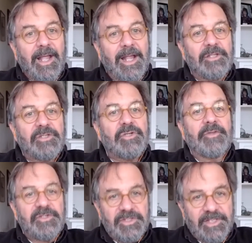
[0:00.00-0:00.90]
And so
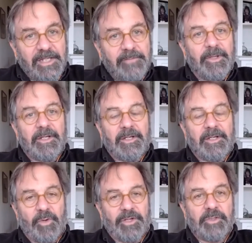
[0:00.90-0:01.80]
the stigma of
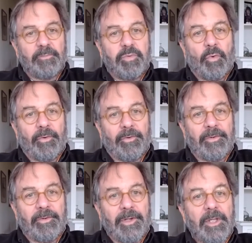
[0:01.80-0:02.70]
watching porn,